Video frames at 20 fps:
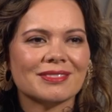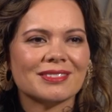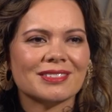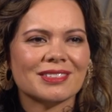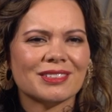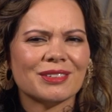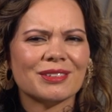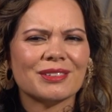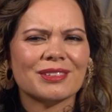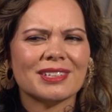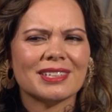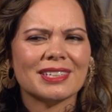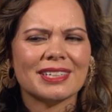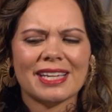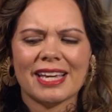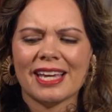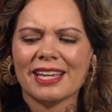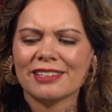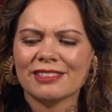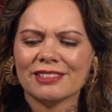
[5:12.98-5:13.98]
totally.
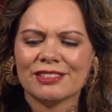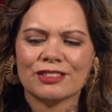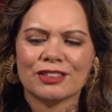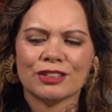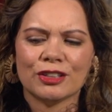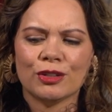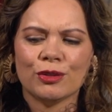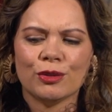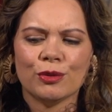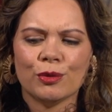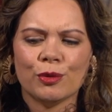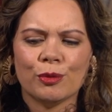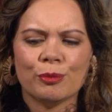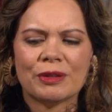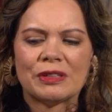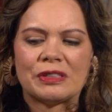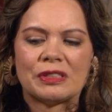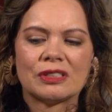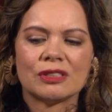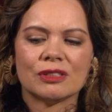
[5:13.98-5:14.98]
And you
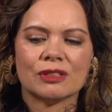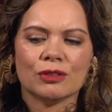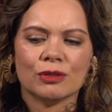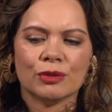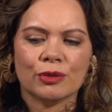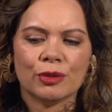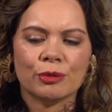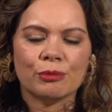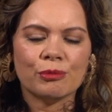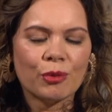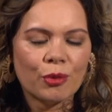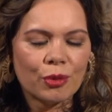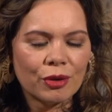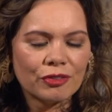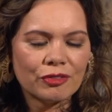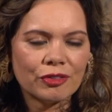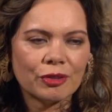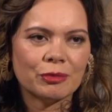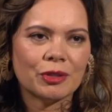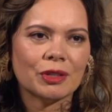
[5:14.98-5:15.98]
almost learn more
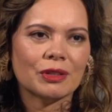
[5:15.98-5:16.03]
from your